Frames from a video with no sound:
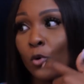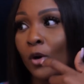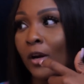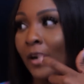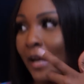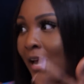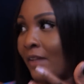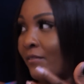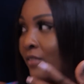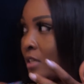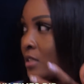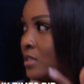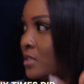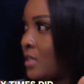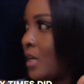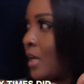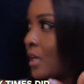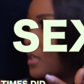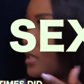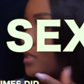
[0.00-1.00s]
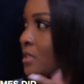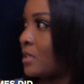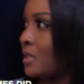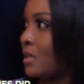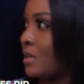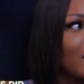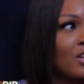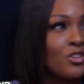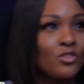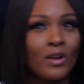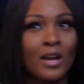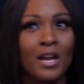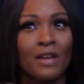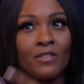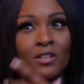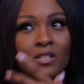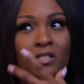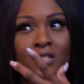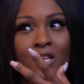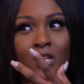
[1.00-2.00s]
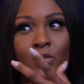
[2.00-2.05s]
for having sex. Being and you're having